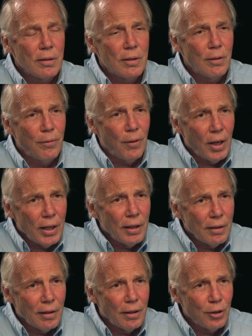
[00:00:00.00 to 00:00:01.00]
to
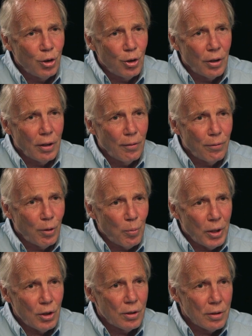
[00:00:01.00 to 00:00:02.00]
define our
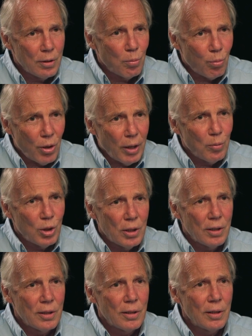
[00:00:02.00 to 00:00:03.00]
neuroinflammation. As a
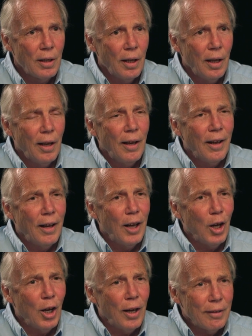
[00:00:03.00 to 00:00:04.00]
pragmatist,
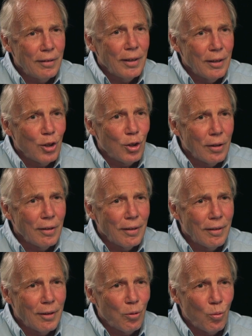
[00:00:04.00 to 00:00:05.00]
I think
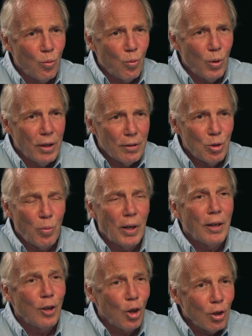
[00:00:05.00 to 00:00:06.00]
that we could
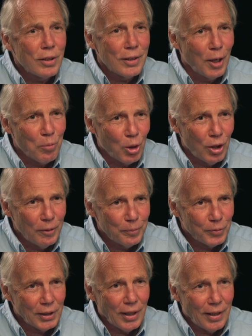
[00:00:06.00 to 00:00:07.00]
spend a lot of time on it.
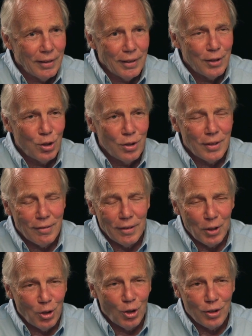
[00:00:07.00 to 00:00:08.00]
And I think, as you
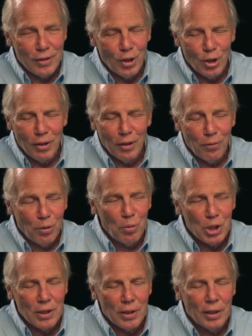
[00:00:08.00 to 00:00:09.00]
said not so long, a
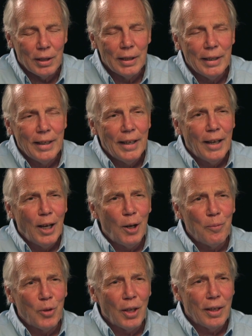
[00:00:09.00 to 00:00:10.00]
few minutes ago,
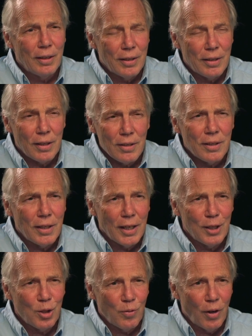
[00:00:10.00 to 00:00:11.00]
it doesn't
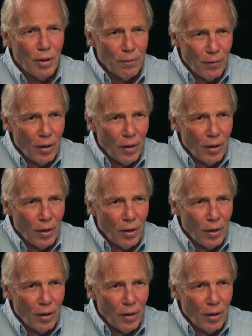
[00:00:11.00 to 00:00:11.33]
take us very